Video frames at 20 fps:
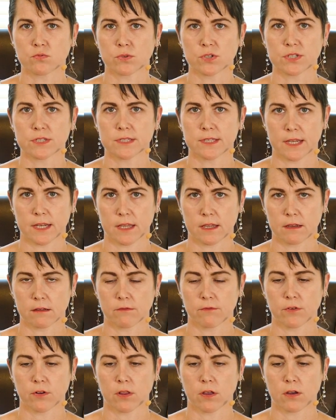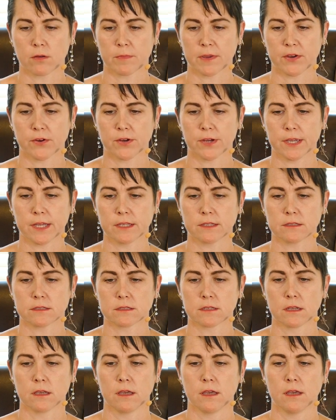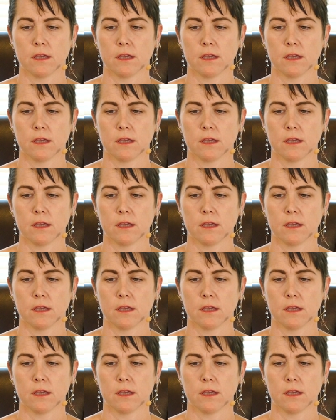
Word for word: we're sitting for long periods.